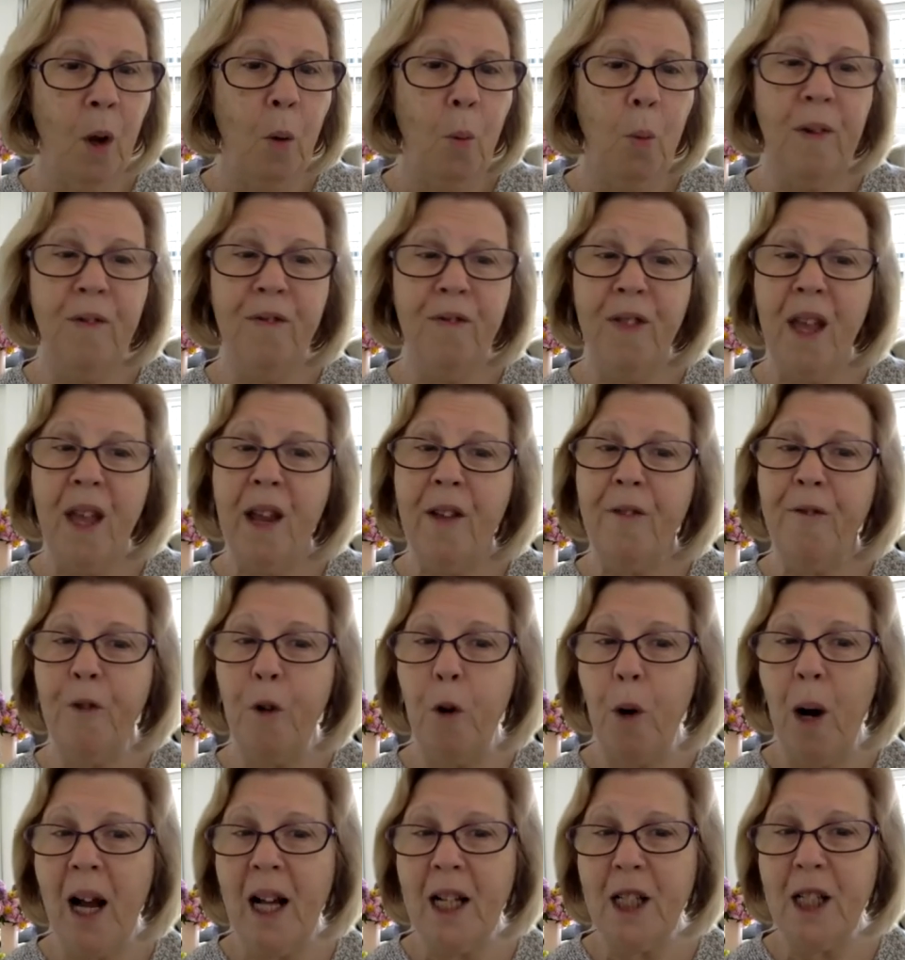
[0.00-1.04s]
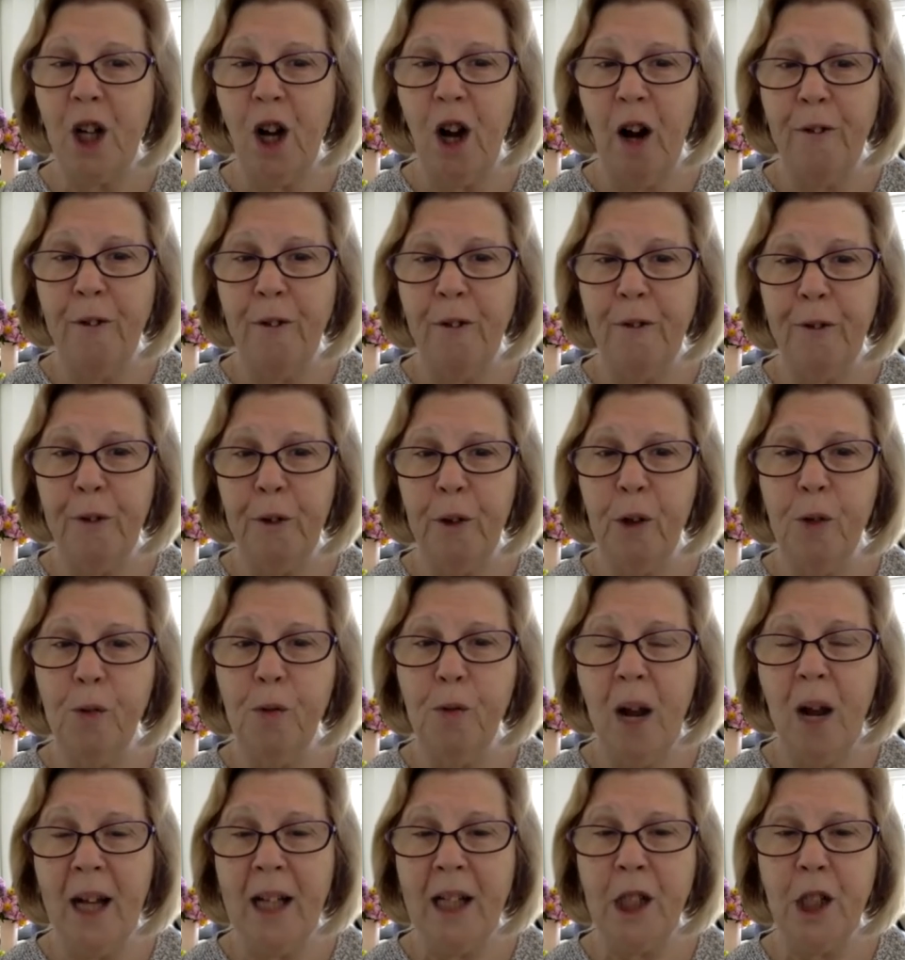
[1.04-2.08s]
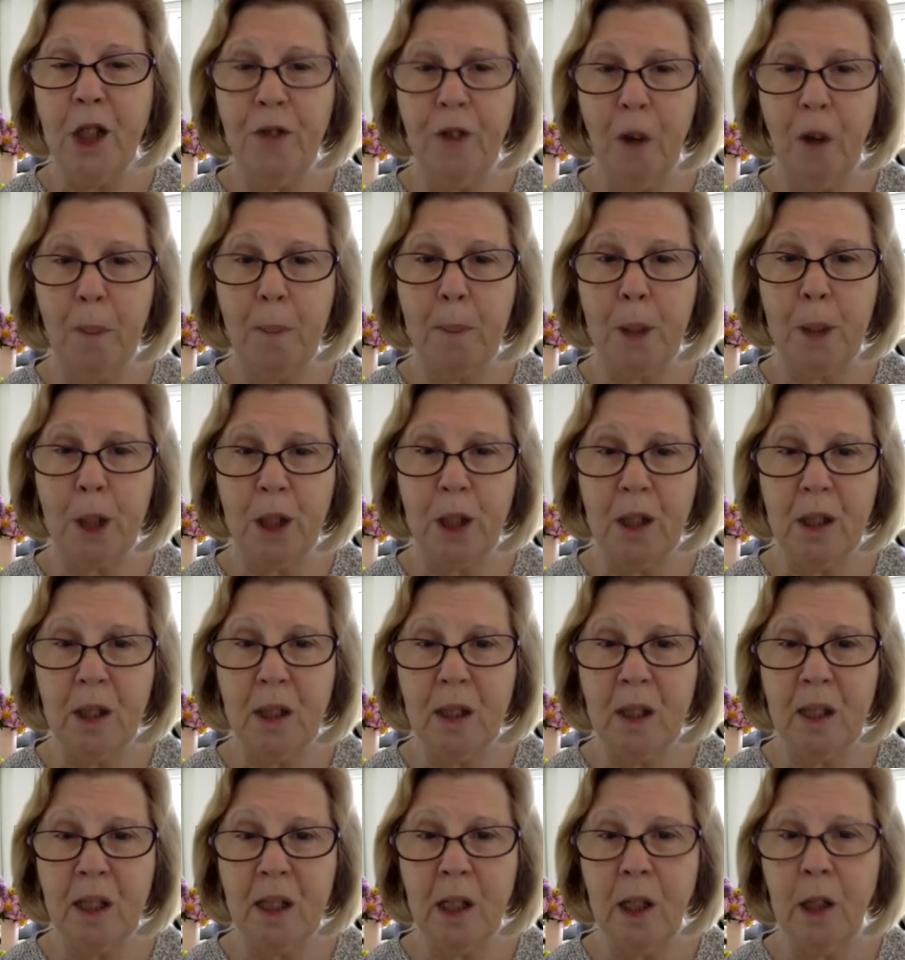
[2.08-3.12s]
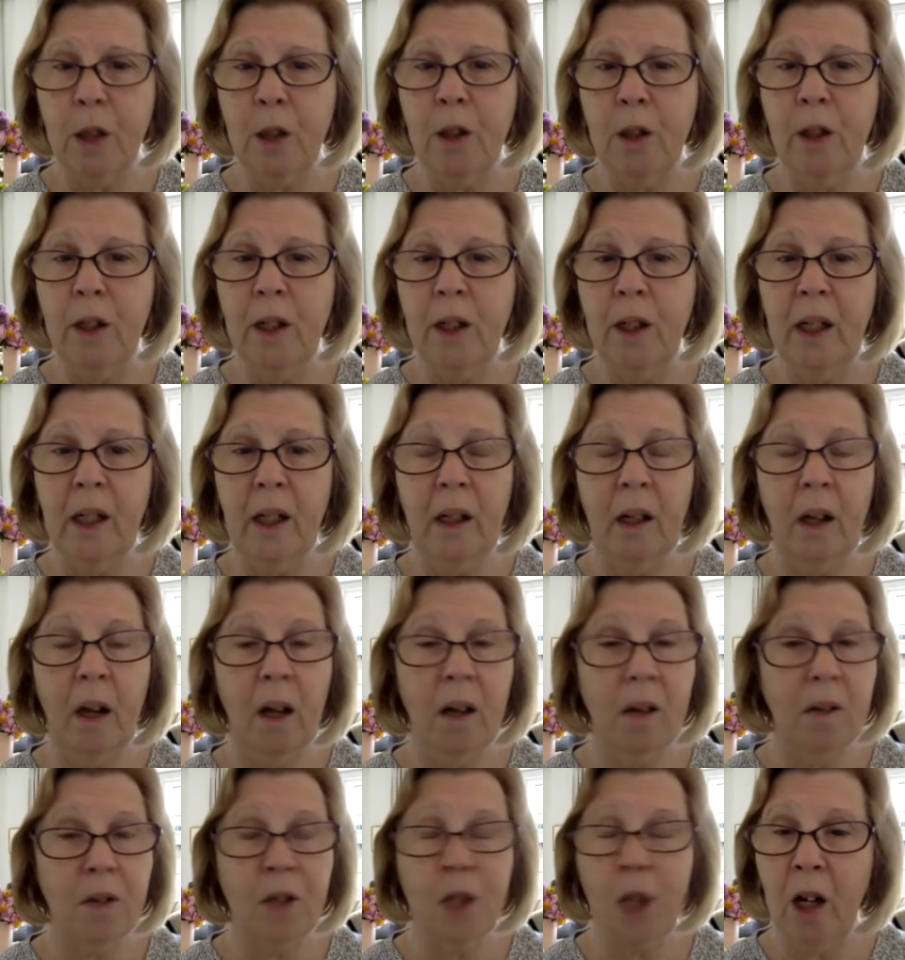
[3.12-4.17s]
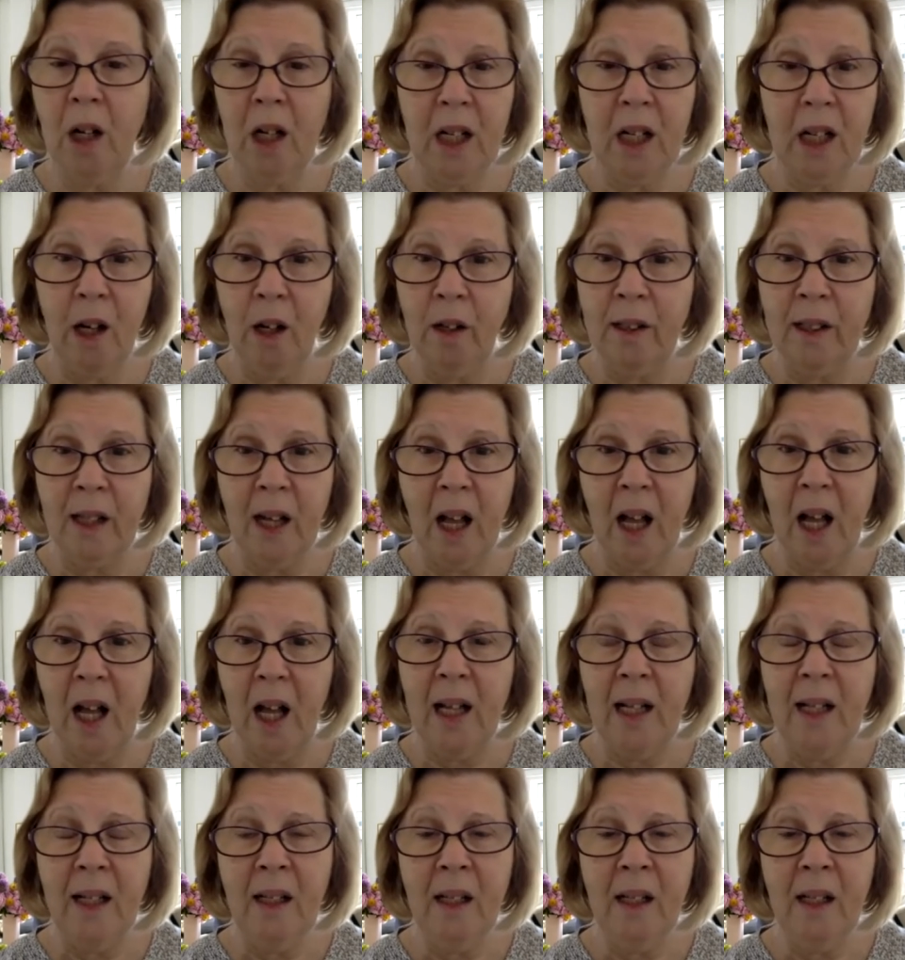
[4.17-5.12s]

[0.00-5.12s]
We've therefore had to offer a range of options, including totally online,